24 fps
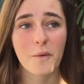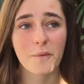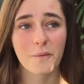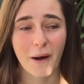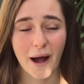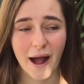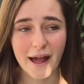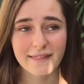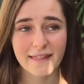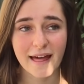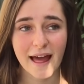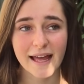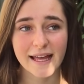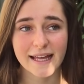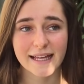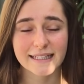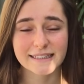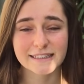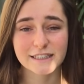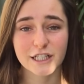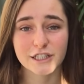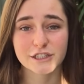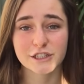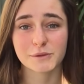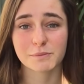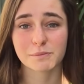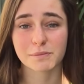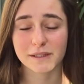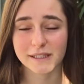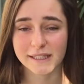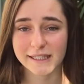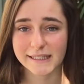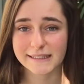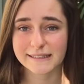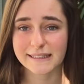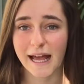why that is, could you
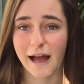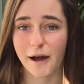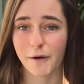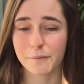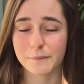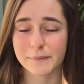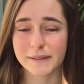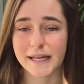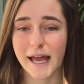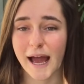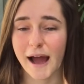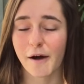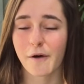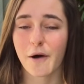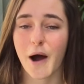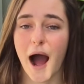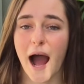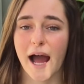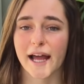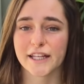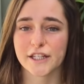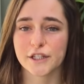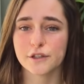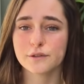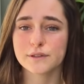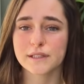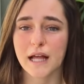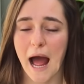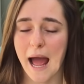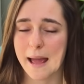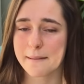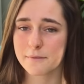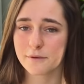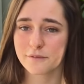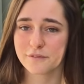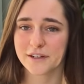please help me out? I use
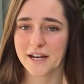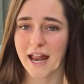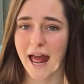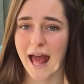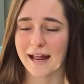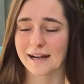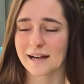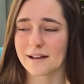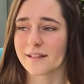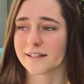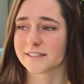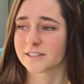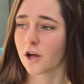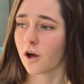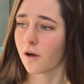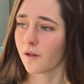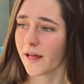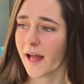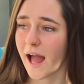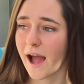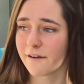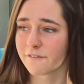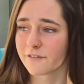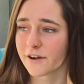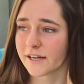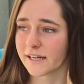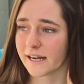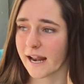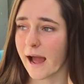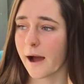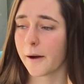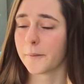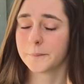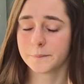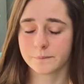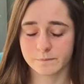iMovie to edit, that's all I have right
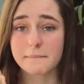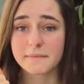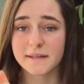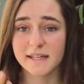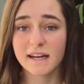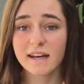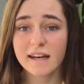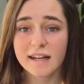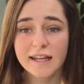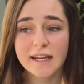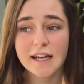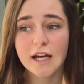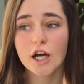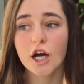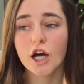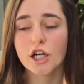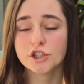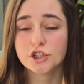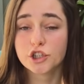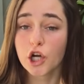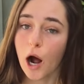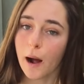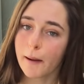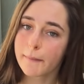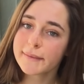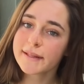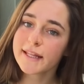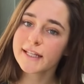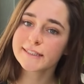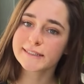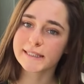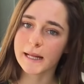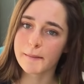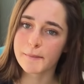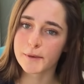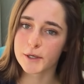now. I'm getting a job in the
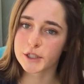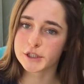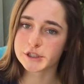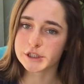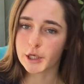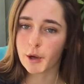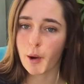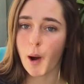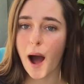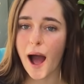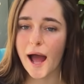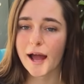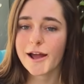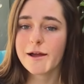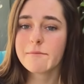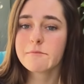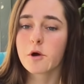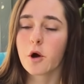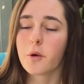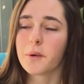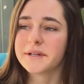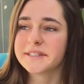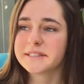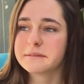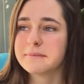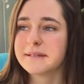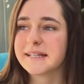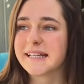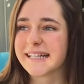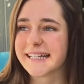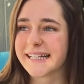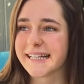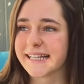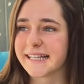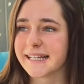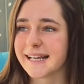summer, so I am going to be
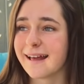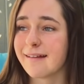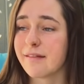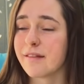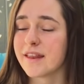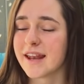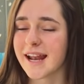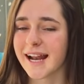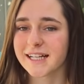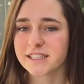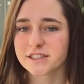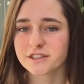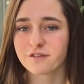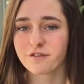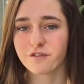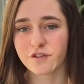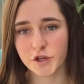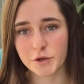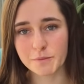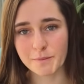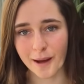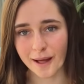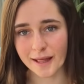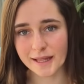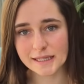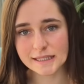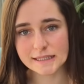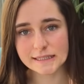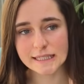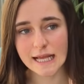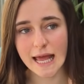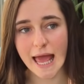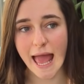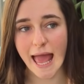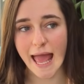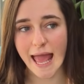getting, in the next few
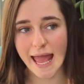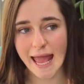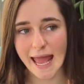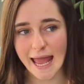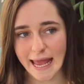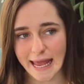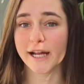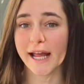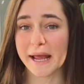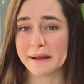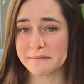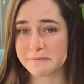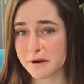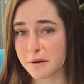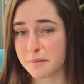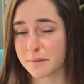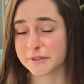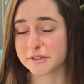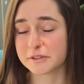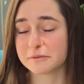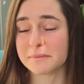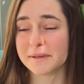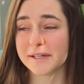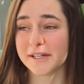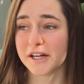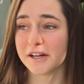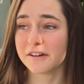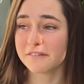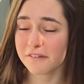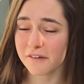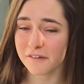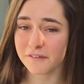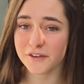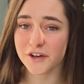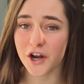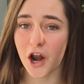months, a camera which will be good
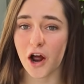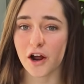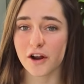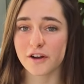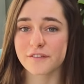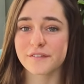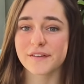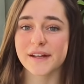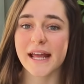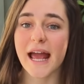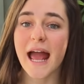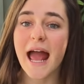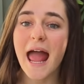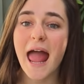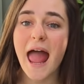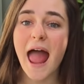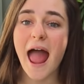for photography